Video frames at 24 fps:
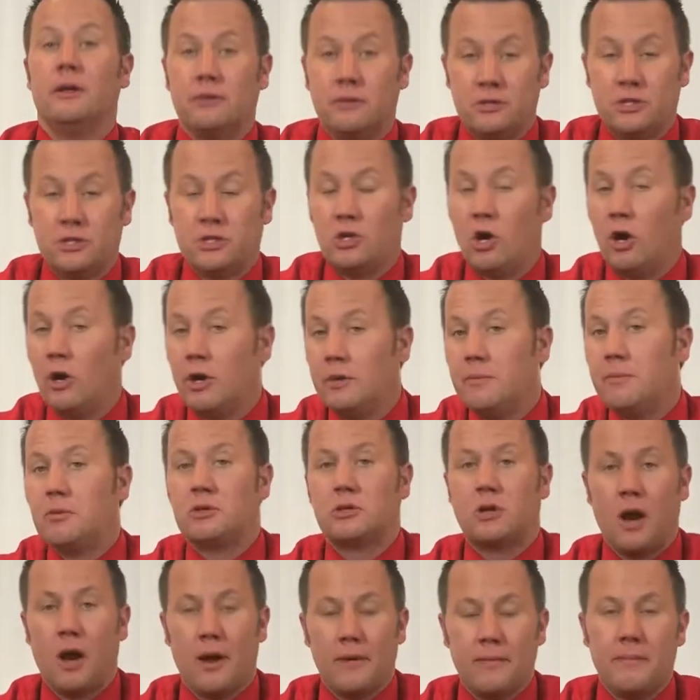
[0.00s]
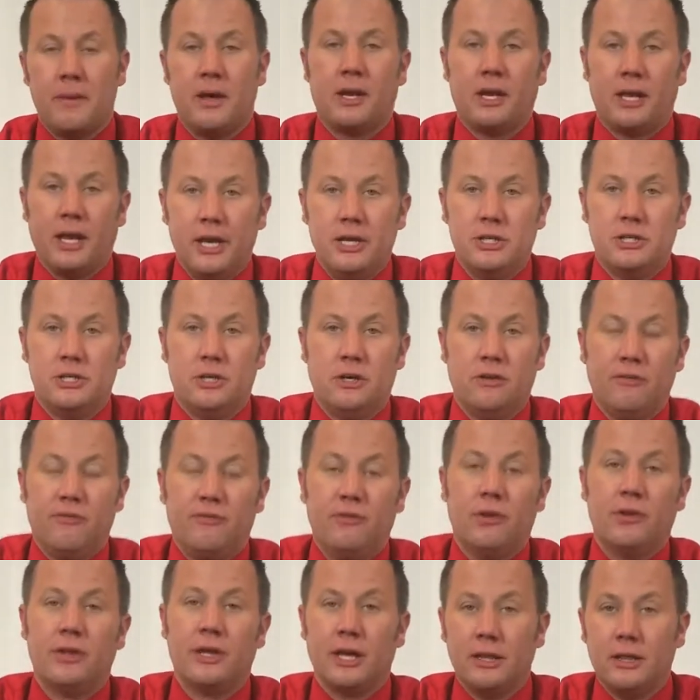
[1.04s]
started prescribing medication and
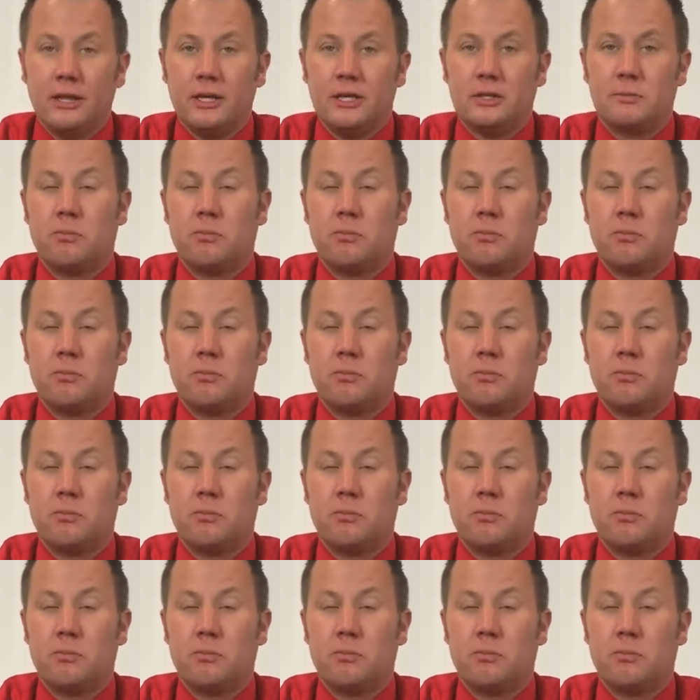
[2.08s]
filling in this